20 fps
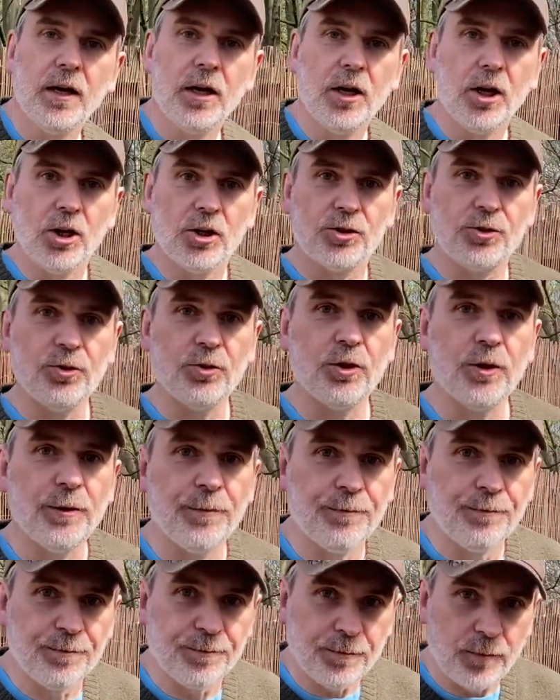So
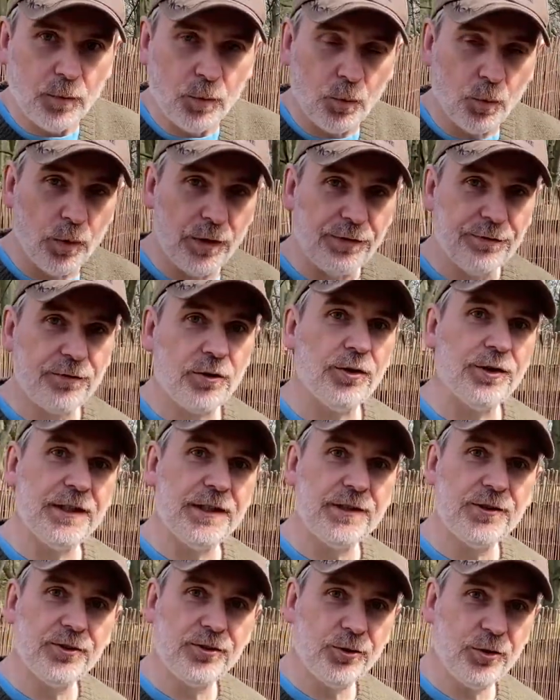we've got in
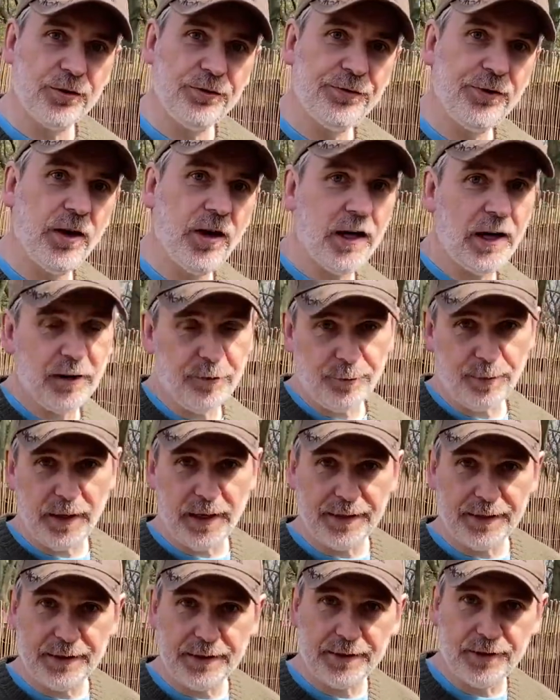so far, I've
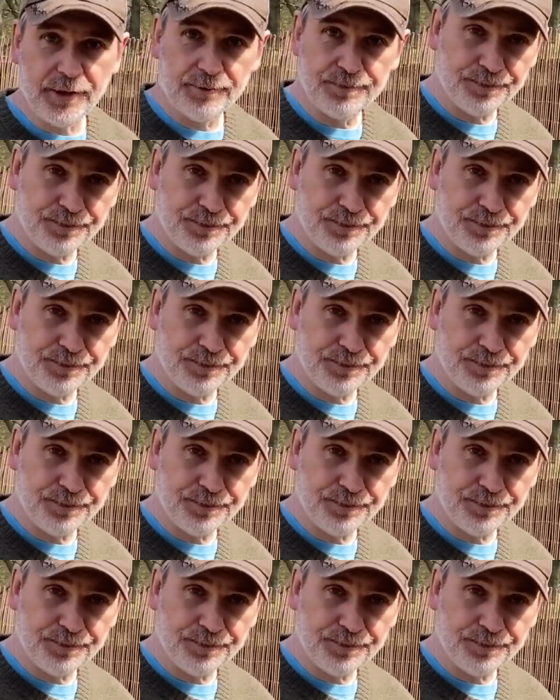planted